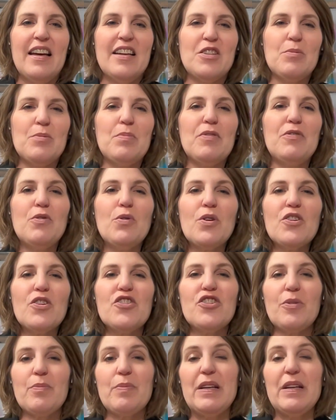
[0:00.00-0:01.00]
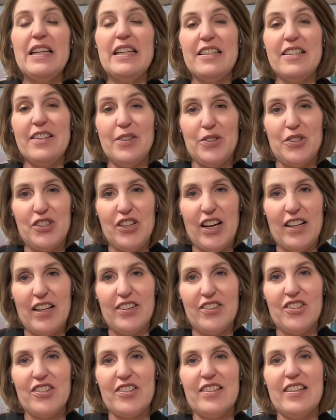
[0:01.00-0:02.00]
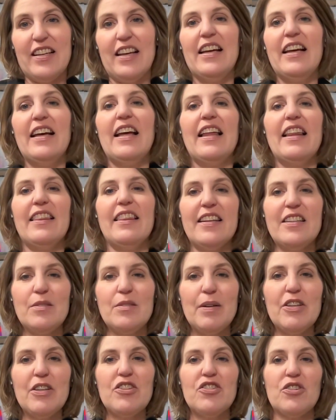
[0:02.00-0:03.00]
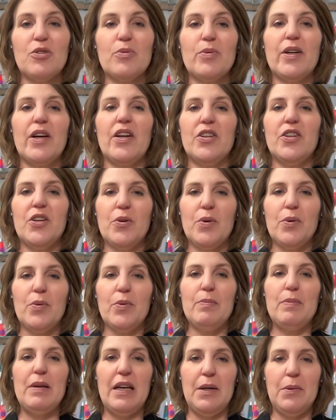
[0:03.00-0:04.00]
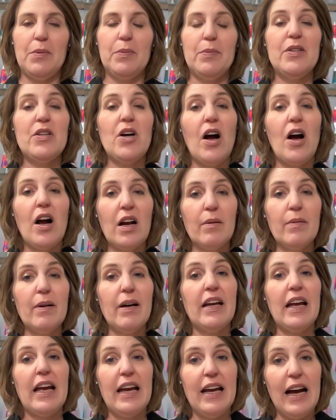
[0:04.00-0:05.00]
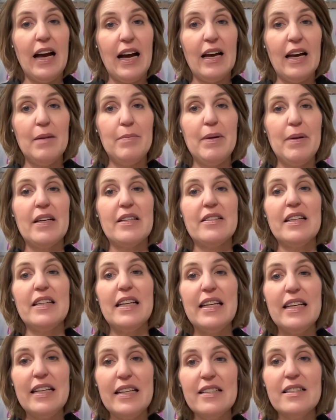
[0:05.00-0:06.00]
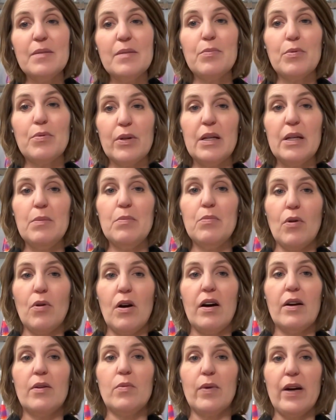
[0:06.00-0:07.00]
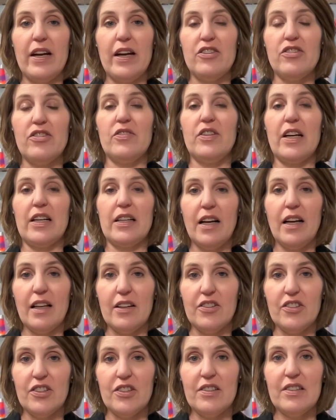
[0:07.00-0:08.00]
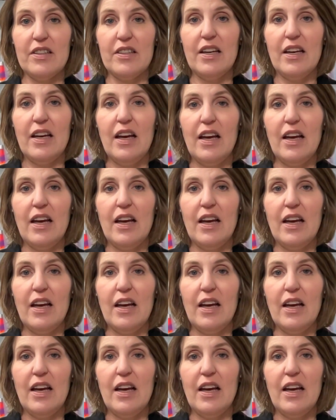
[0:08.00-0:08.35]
So before jumping into those challenges, let's make sure we all know what we mean when we talk about AI, because it is a pretty broad range of technologies.